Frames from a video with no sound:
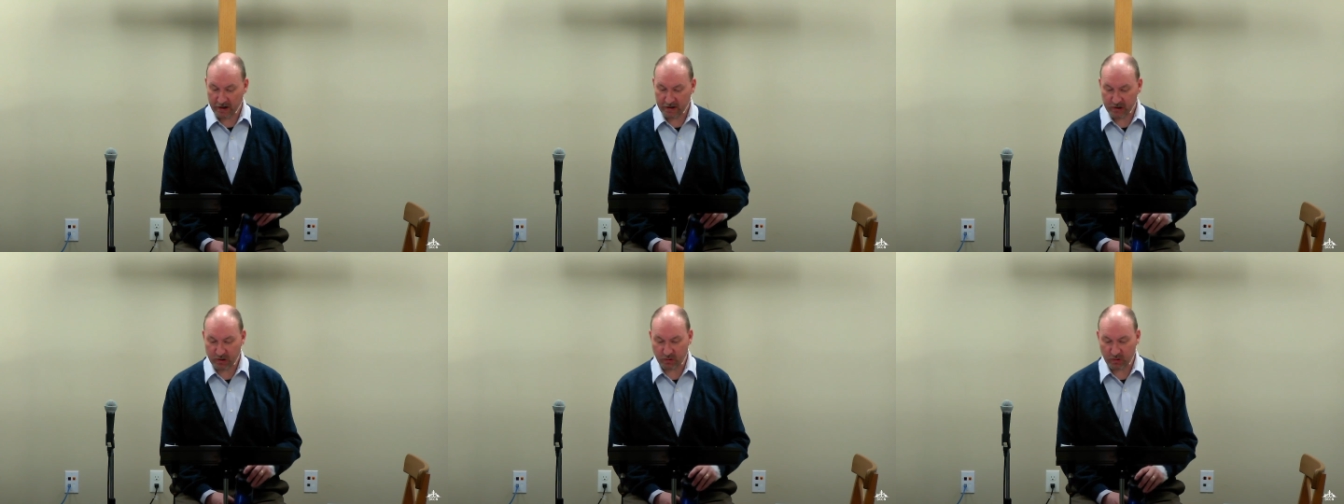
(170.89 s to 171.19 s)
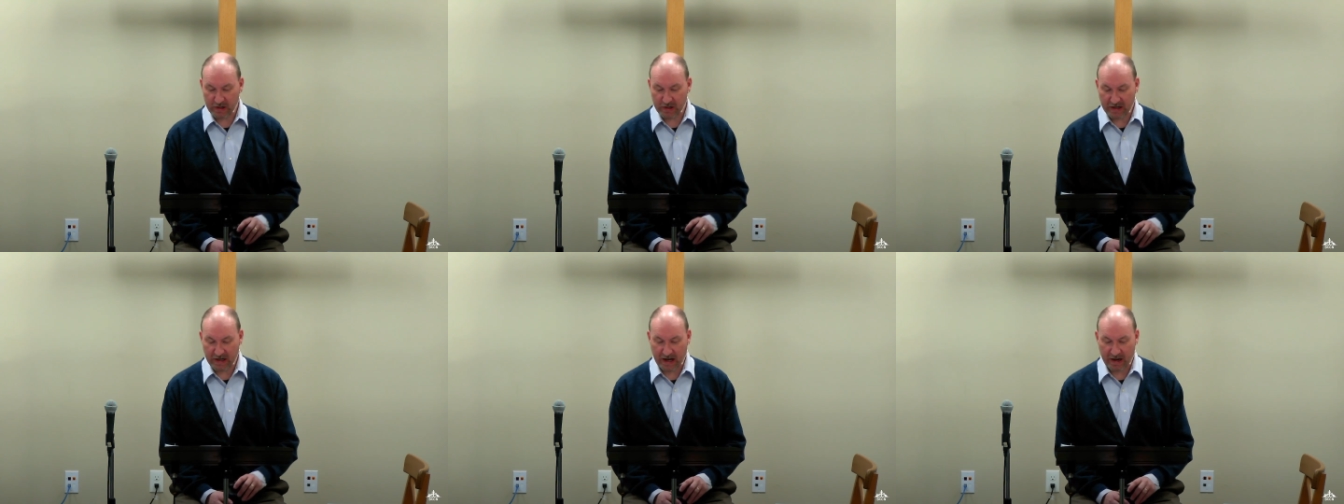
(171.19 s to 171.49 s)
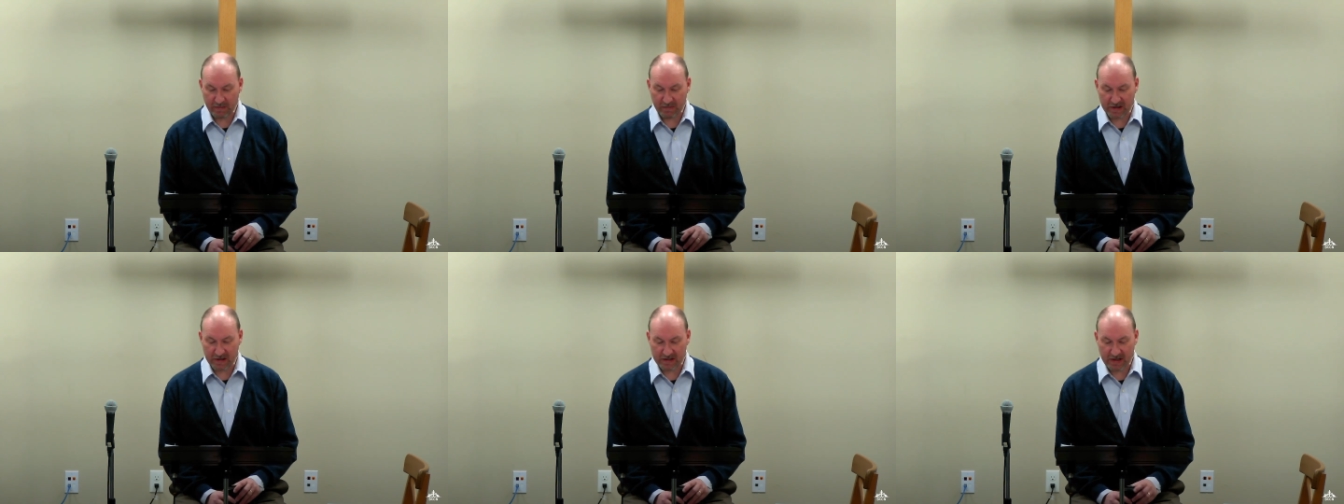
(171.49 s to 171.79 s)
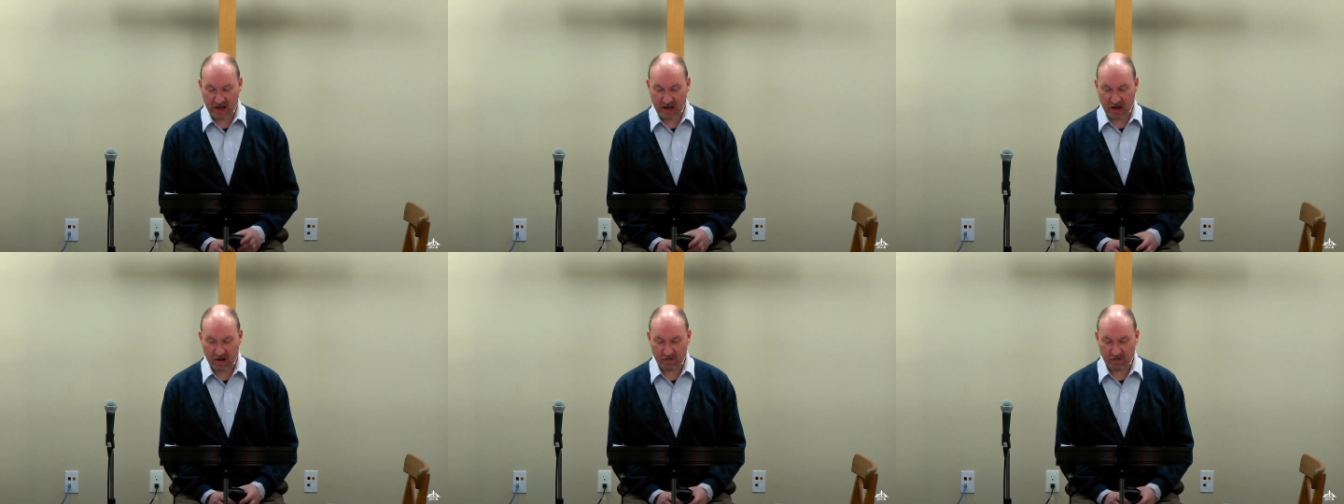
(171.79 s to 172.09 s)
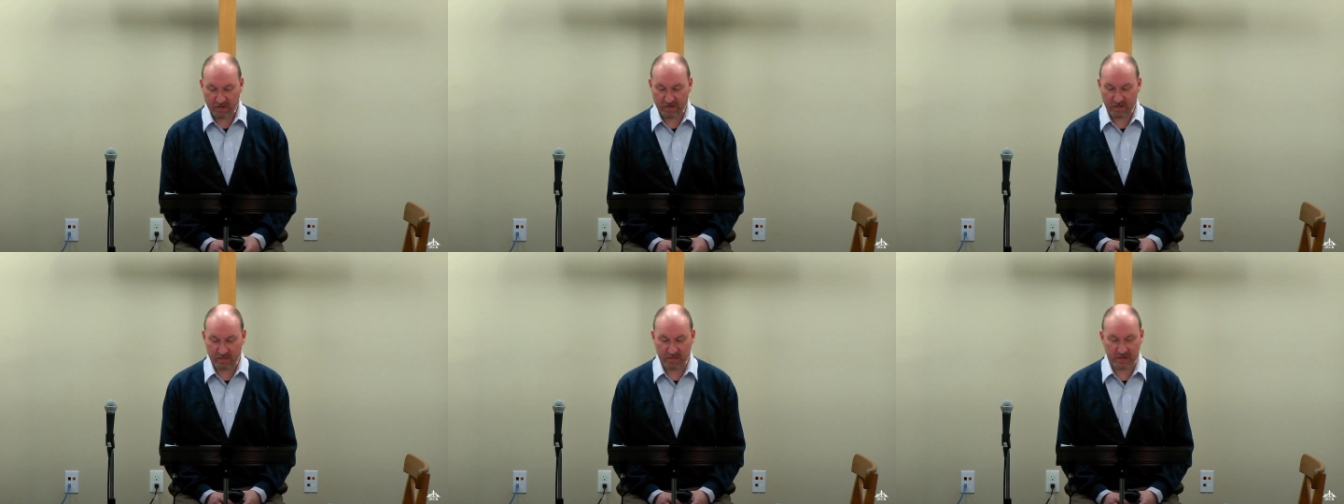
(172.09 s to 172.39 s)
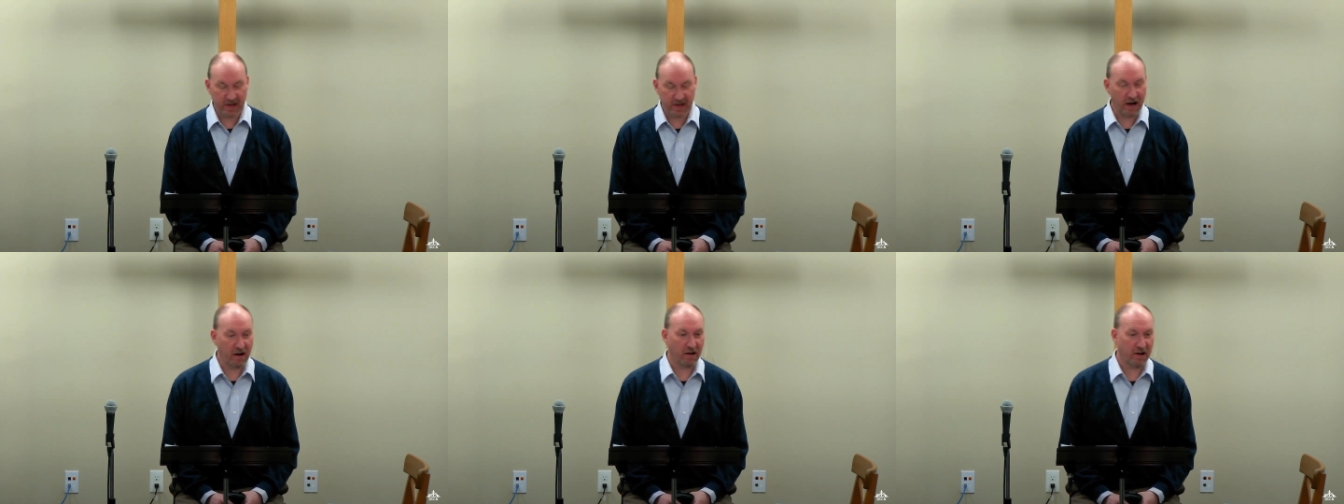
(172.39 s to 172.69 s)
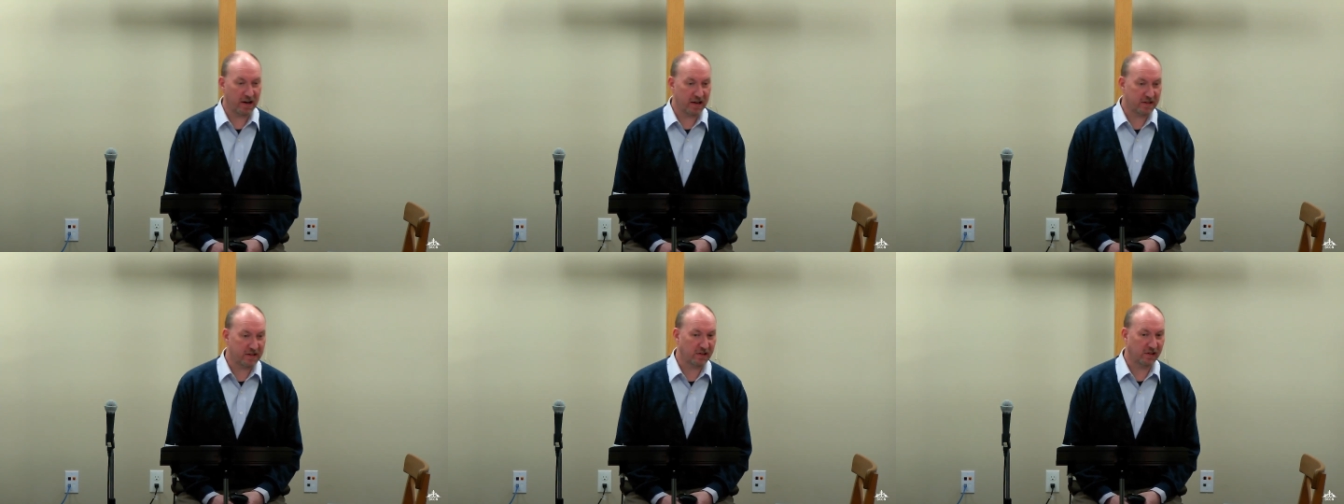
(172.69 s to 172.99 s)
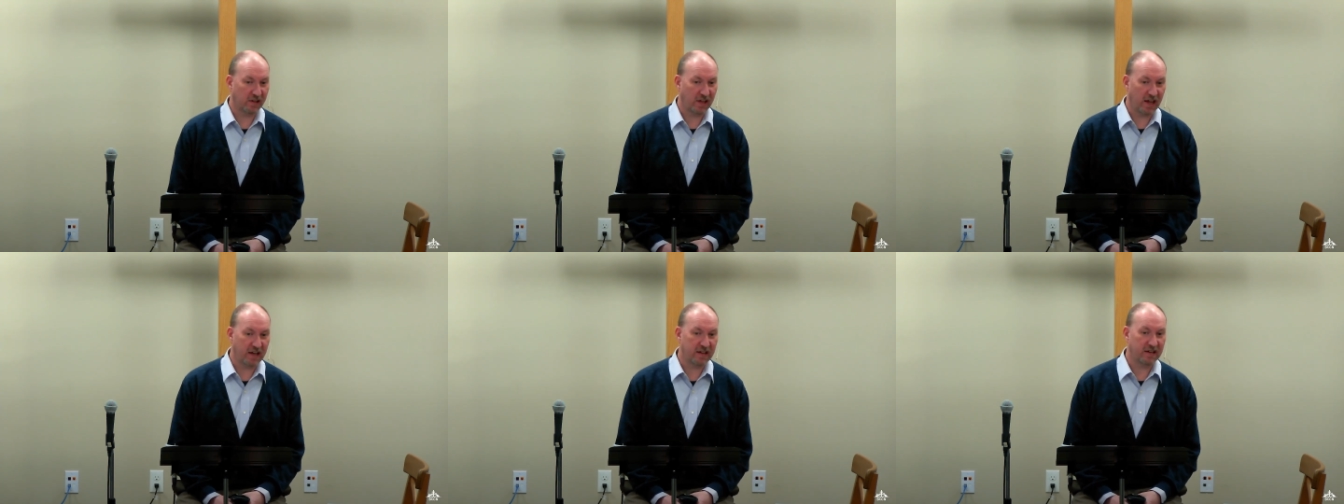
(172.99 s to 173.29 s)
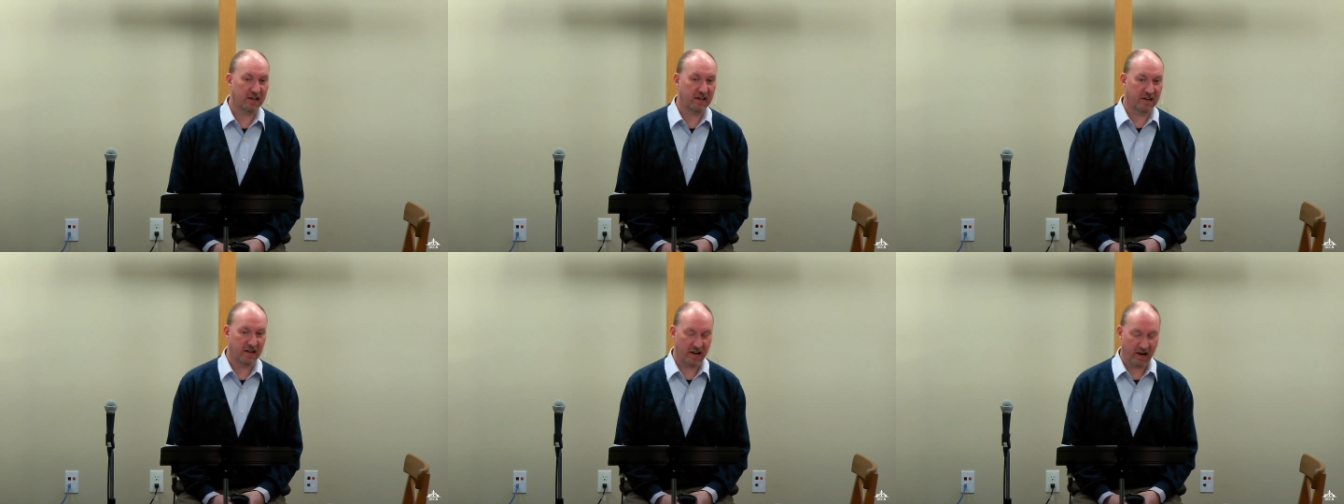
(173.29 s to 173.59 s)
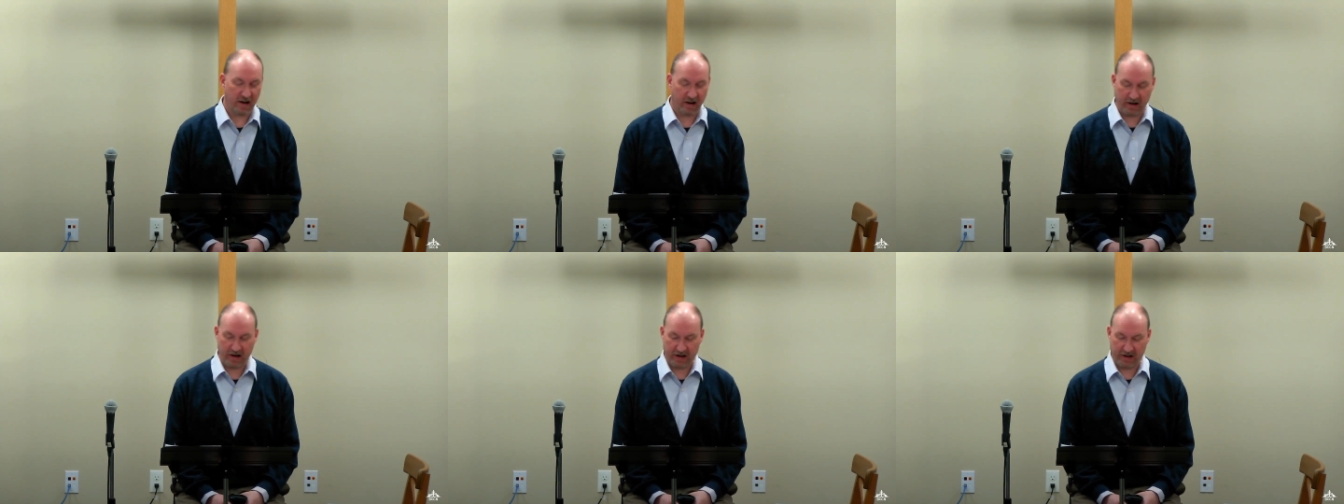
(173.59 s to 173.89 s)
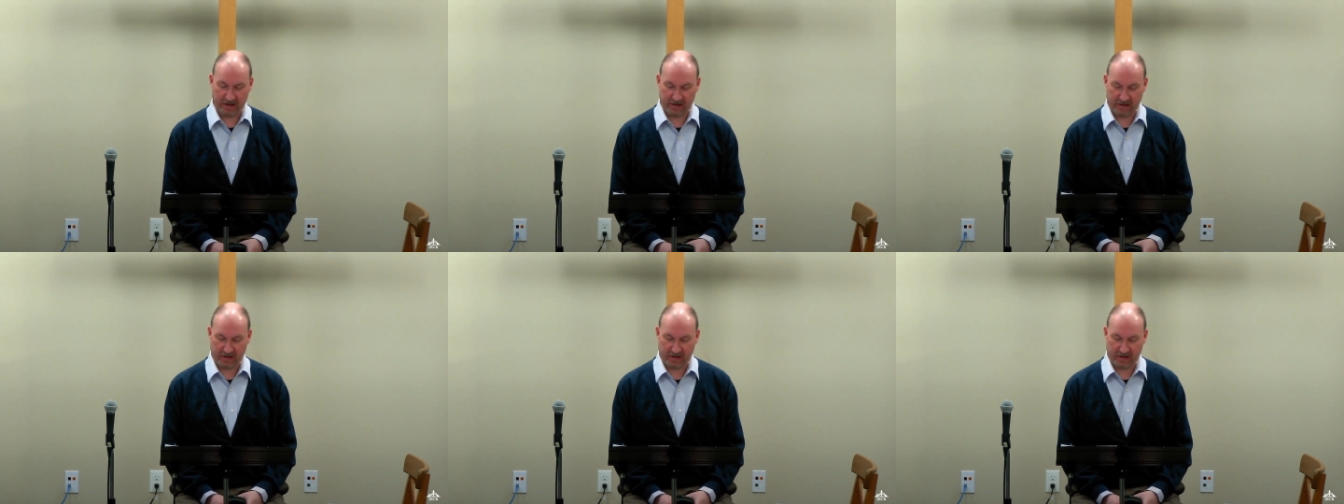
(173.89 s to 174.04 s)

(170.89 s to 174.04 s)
to rename the town from Derry to Londonderry.